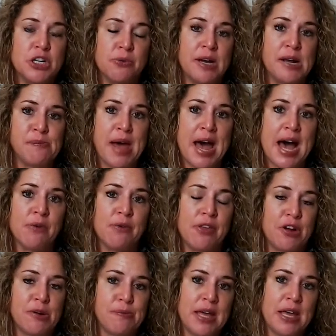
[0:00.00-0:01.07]
to read back,
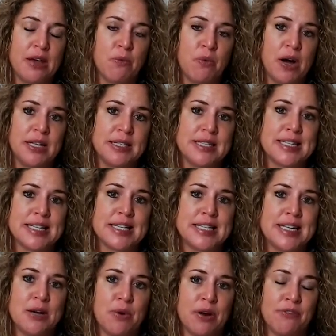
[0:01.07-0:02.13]
whether it be
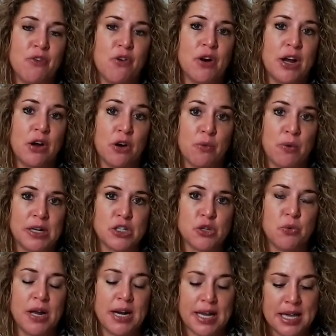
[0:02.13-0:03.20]
160, 140, or
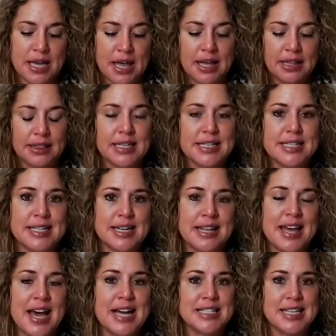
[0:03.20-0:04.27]
120, listen to
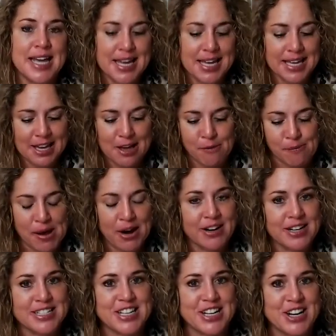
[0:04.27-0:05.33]
that take and compare
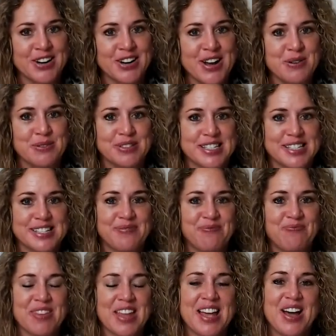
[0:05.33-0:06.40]
it to your notes.
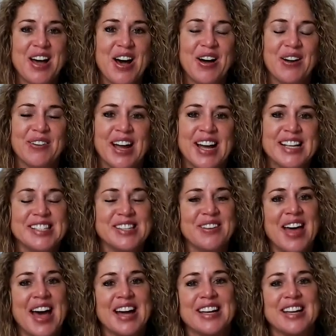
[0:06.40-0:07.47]
All right, so
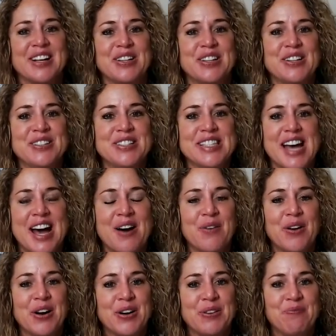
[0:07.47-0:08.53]
that concludes
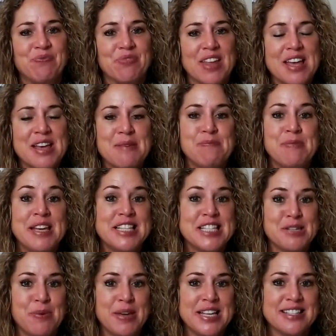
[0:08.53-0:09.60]
our Mid
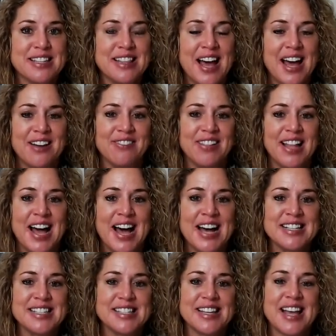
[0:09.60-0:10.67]
Speeds live
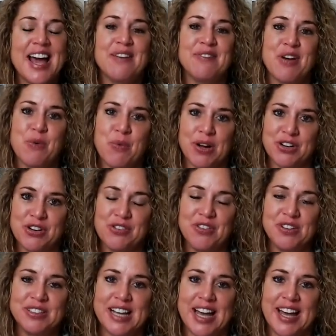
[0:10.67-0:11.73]
class. Have a
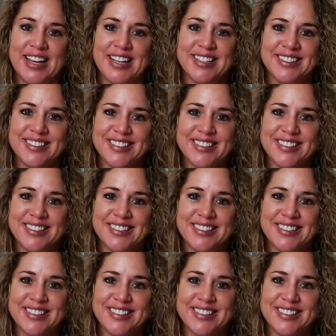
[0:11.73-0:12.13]
wonderful day.